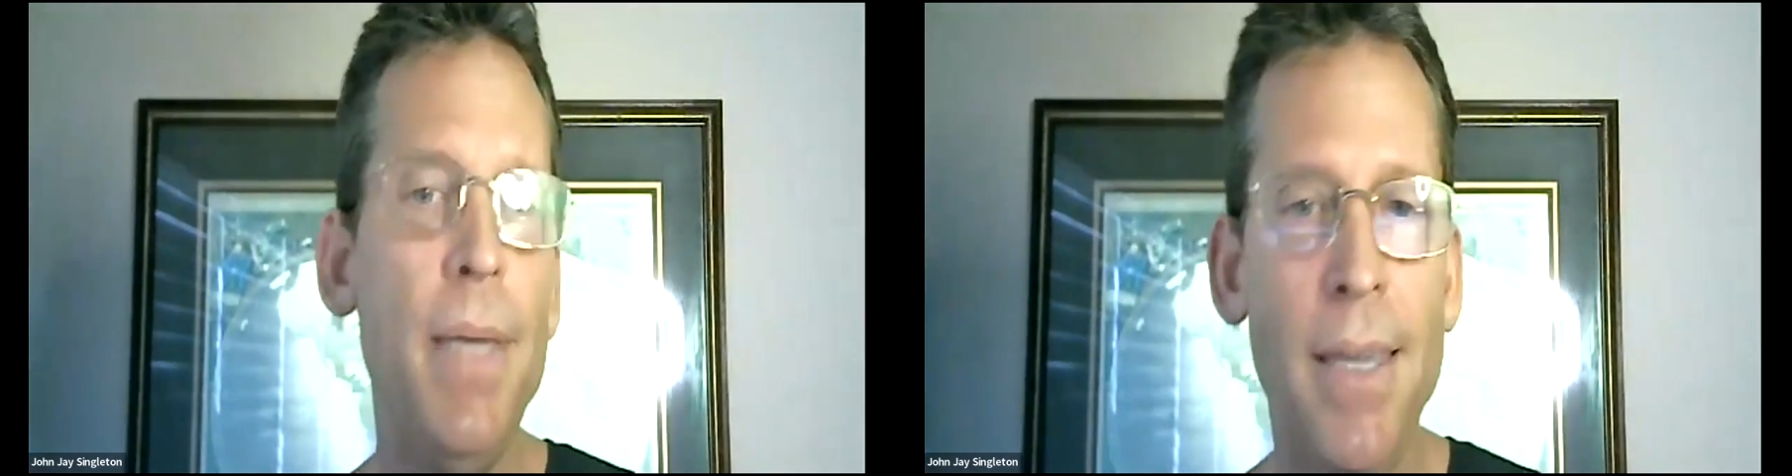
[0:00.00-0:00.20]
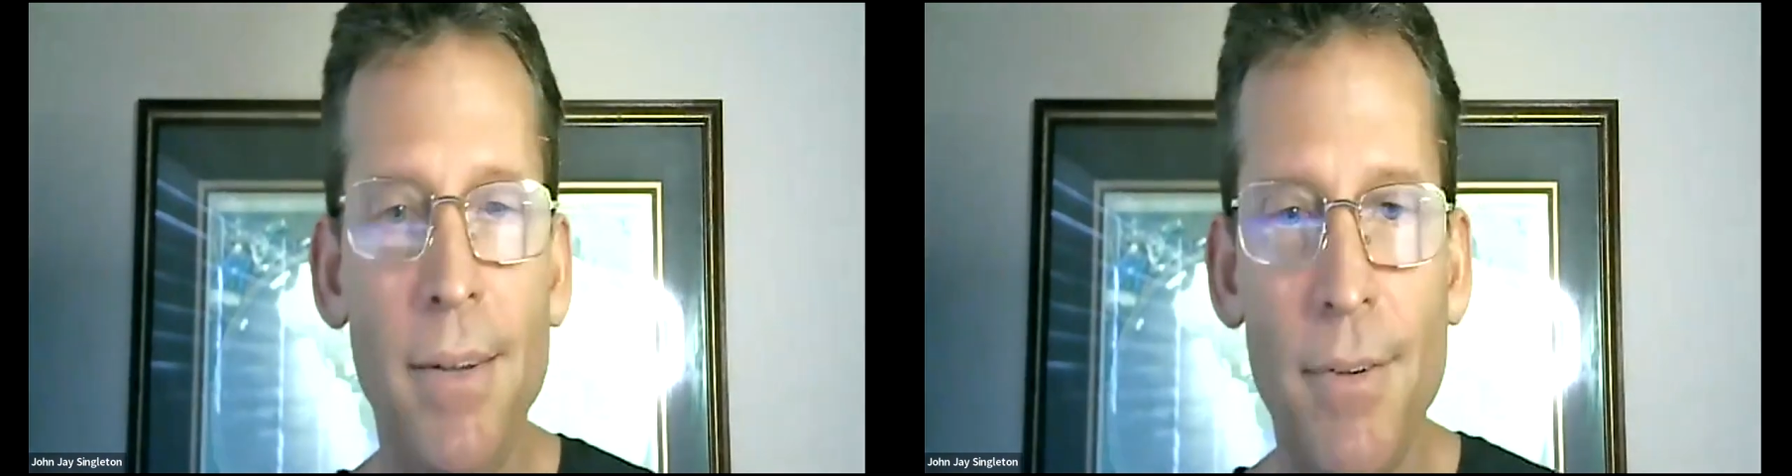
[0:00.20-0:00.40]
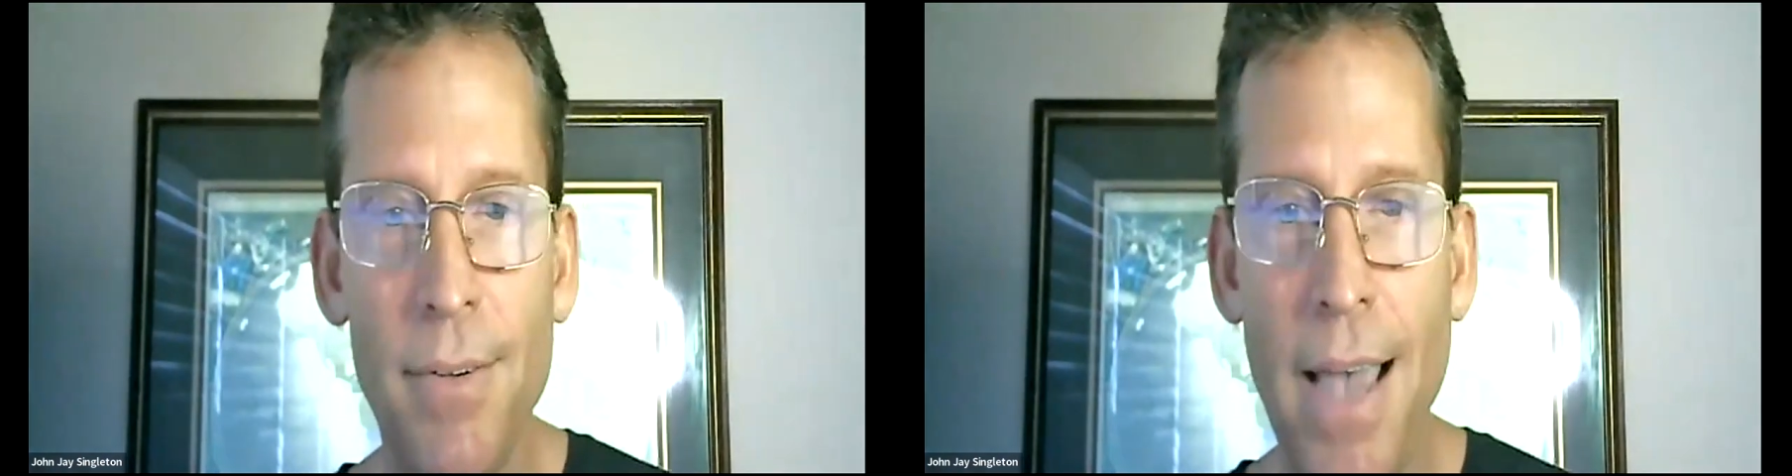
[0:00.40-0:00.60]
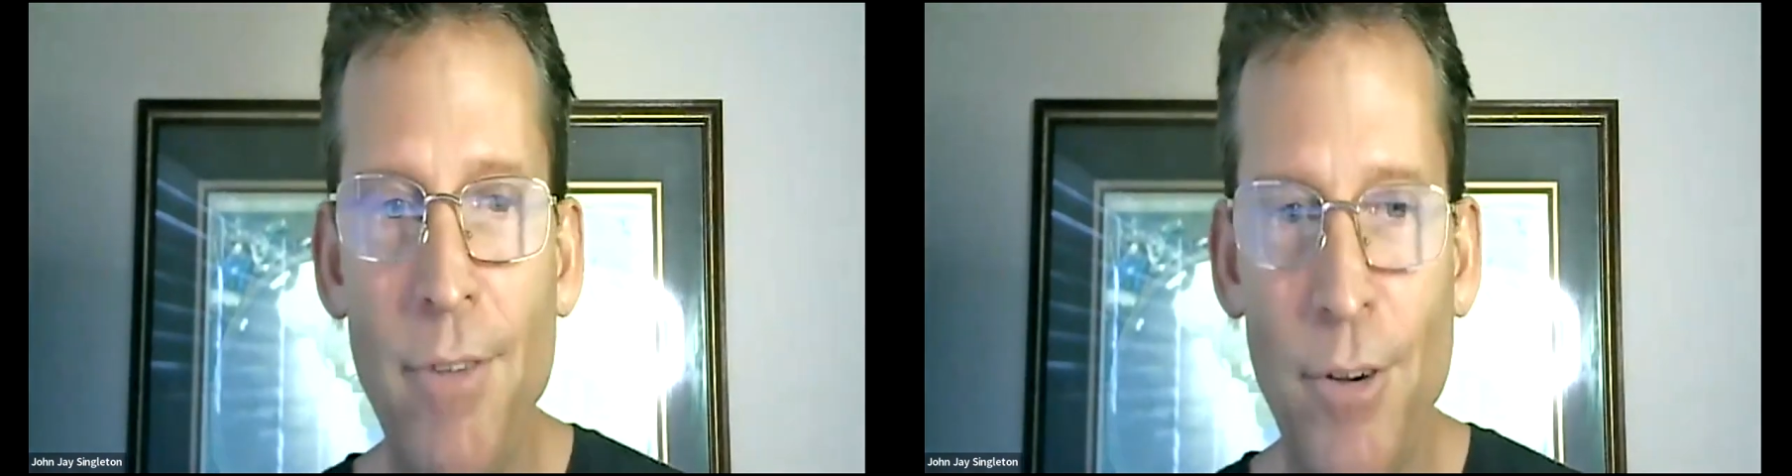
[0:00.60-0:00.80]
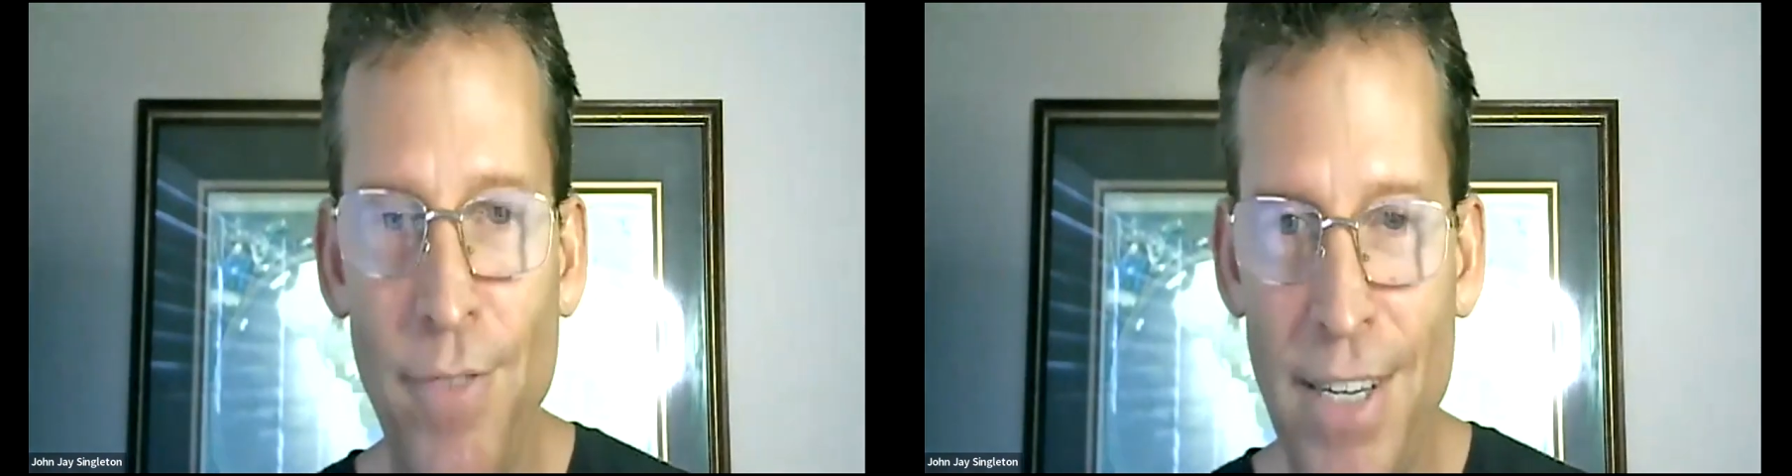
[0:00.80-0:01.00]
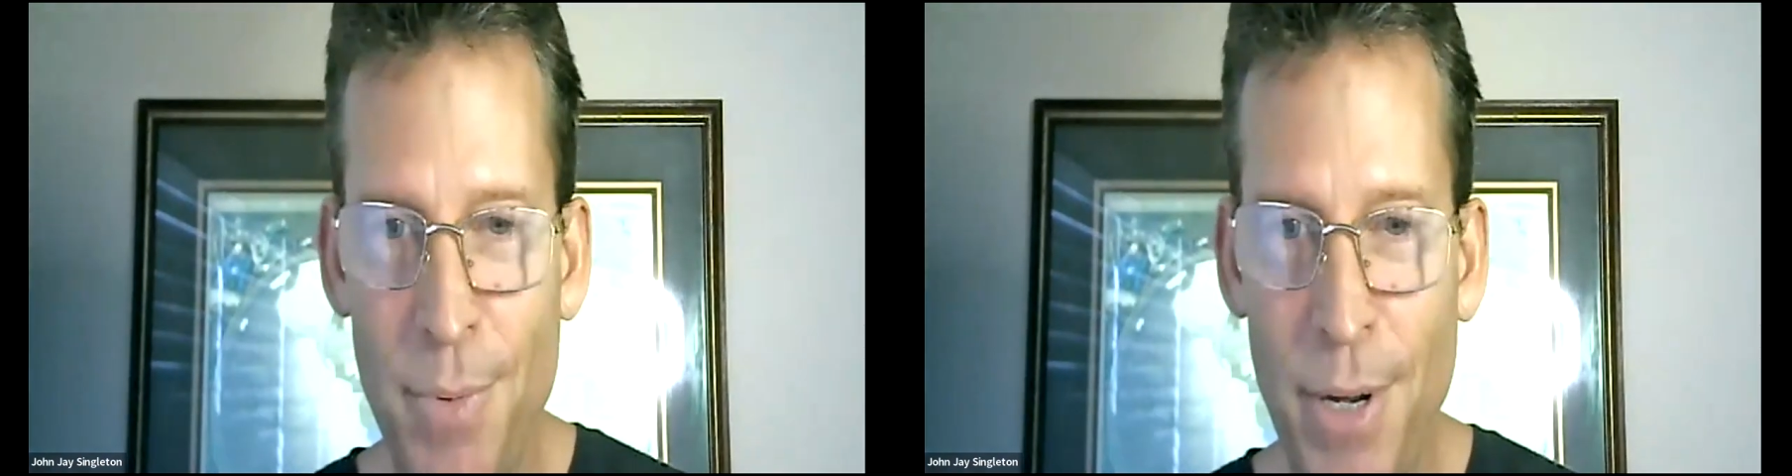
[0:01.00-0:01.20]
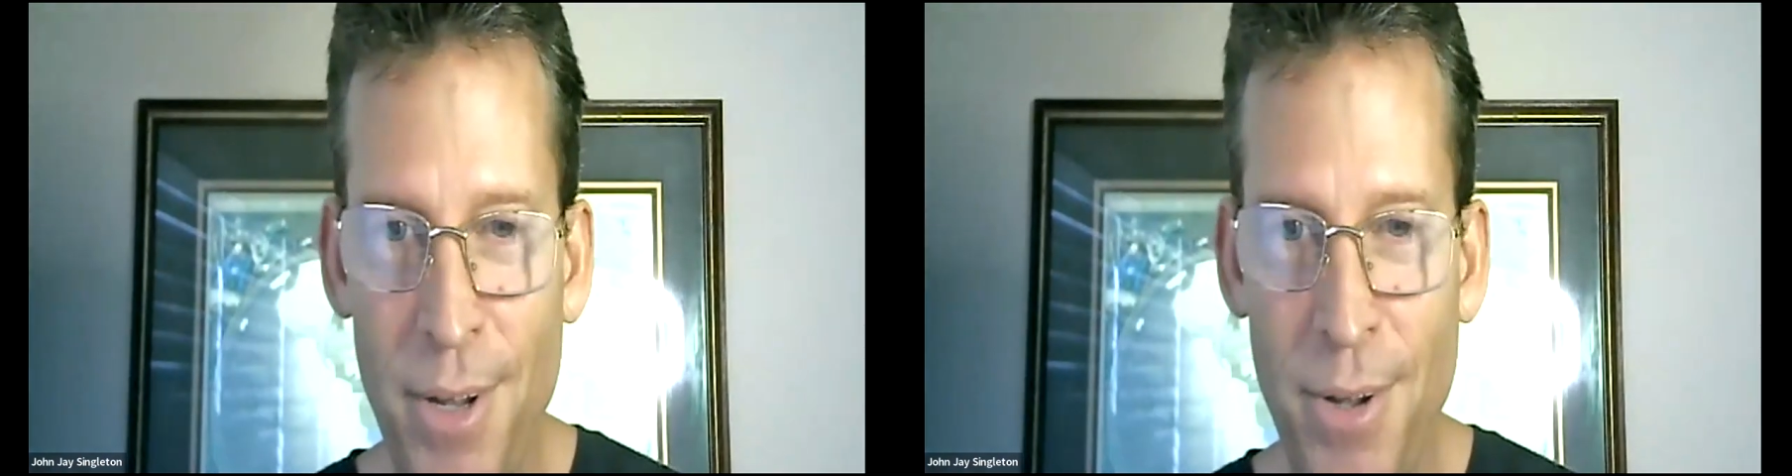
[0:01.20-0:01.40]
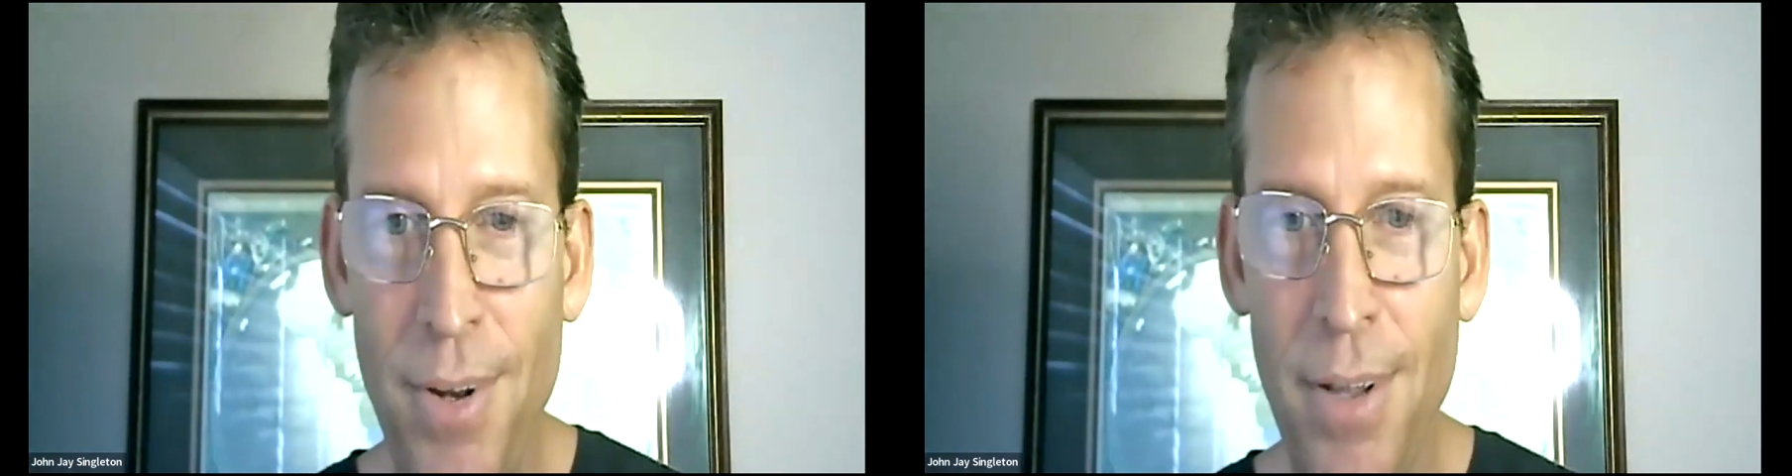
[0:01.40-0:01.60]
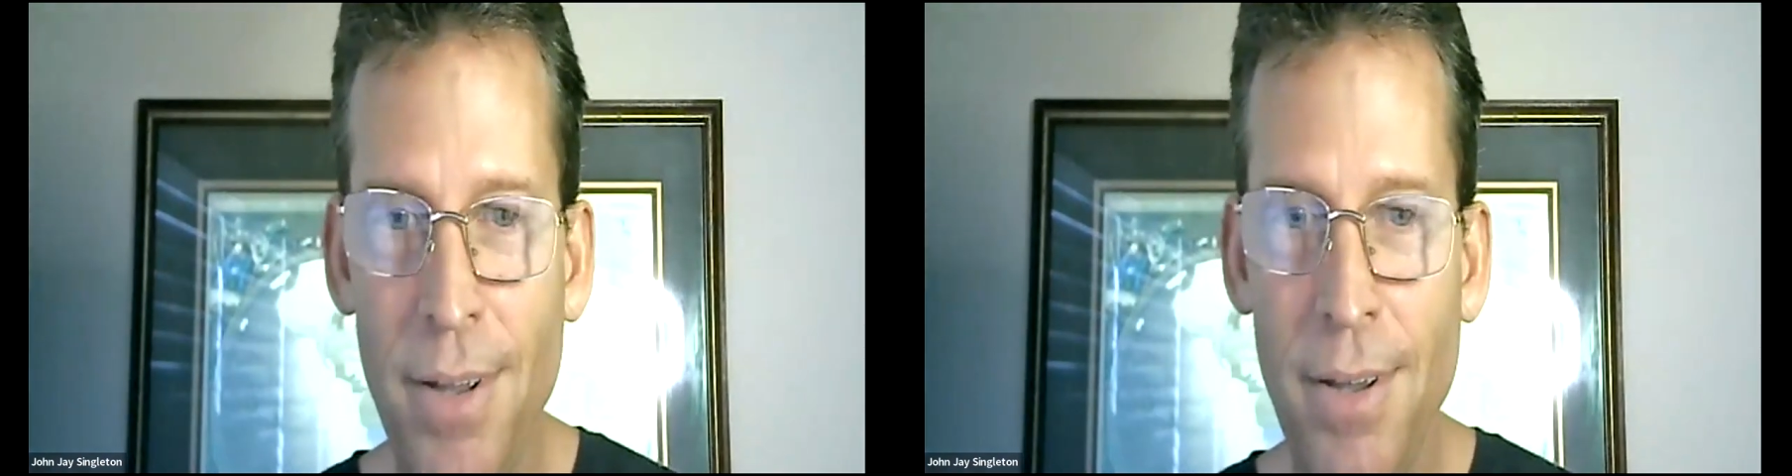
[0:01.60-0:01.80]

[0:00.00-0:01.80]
be have your visa renewed,